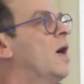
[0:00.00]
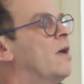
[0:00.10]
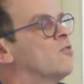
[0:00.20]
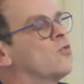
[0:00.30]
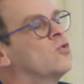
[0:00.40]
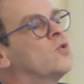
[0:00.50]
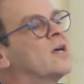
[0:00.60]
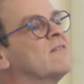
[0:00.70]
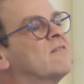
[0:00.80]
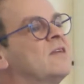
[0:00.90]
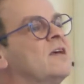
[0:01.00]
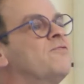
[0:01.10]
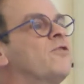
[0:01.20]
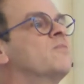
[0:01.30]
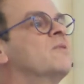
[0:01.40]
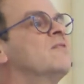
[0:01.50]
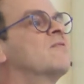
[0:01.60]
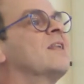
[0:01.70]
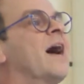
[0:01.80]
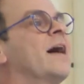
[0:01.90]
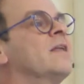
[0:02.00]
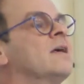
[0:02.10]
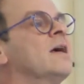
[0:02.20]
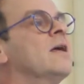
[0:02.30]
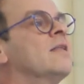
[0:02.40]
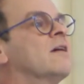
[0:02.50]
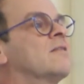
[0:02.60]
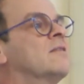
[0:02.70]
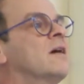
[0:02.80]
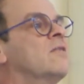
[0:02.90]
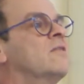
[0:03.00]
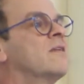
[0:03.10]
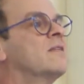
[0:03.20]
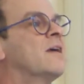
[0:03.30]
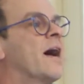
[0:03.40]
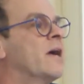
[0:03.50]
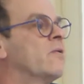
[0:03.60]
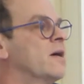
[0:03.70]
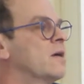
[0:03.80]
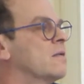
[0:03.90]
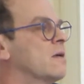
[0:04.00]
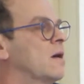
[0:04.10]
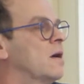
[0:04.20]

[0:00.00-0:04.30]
So you can see from this slide that there is a direct